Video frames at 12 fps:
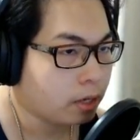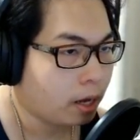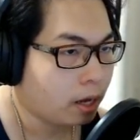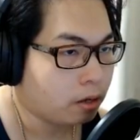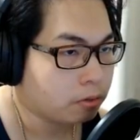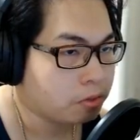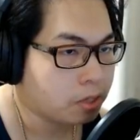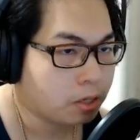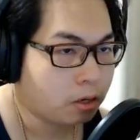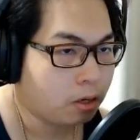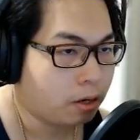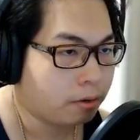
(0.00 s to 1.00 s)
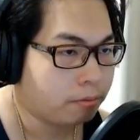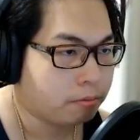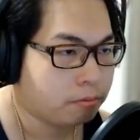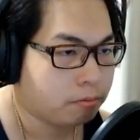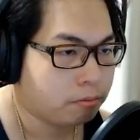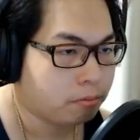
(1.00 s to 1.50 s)
I'll stick on,
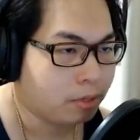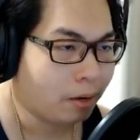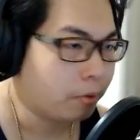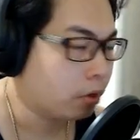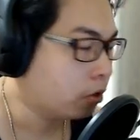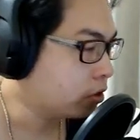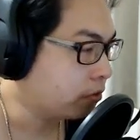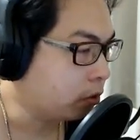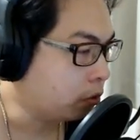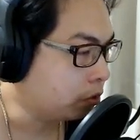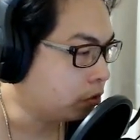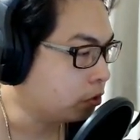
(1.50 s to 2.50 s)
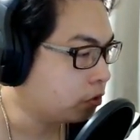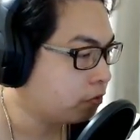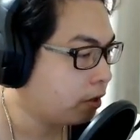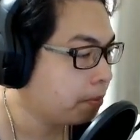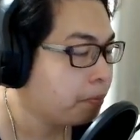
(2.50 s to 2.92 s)
recursive hilt will do just fine.